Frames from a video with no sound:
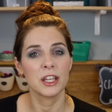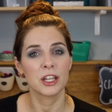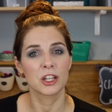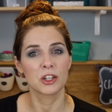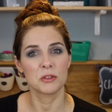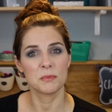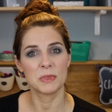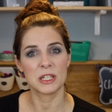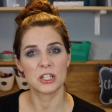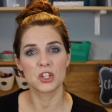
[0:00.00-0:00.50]
It
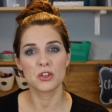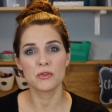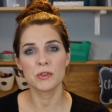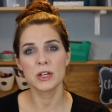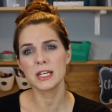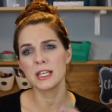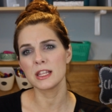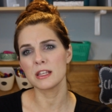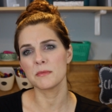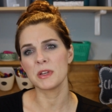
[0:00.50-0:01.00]
could be
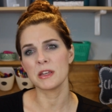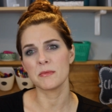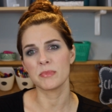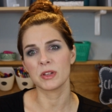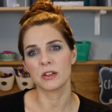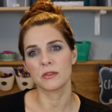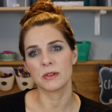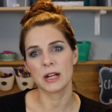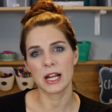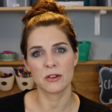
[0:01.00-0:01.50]
treating the
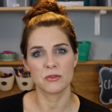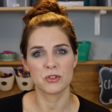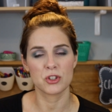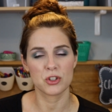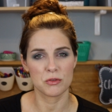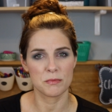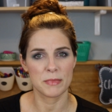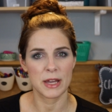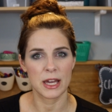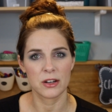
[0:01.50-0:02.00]
people around
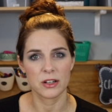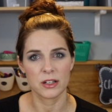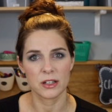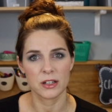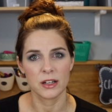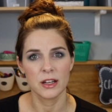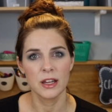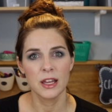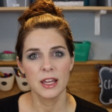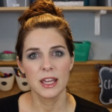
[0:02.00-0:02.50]
you
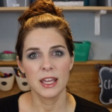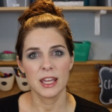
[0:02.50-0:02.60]
better.